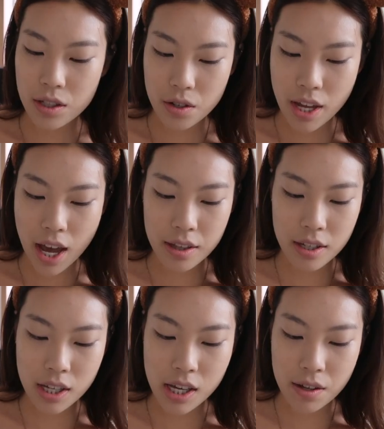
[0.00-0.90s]
So yeah,
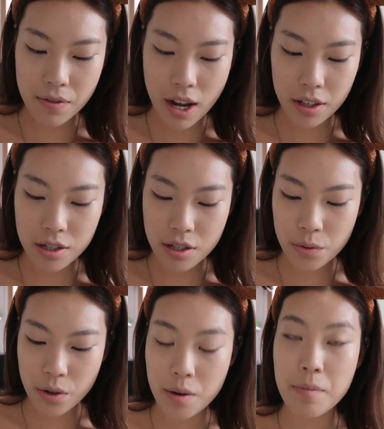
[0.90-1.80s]
the key
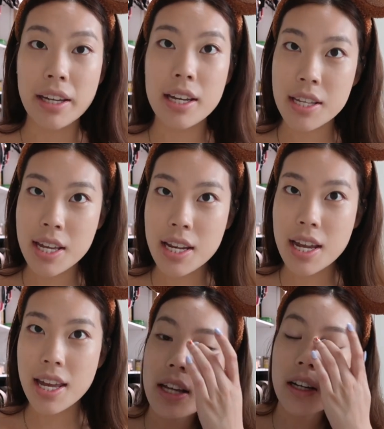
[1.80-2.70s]
factors were my
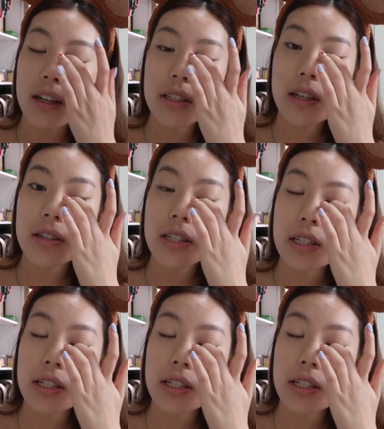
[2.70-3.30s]
cousin and also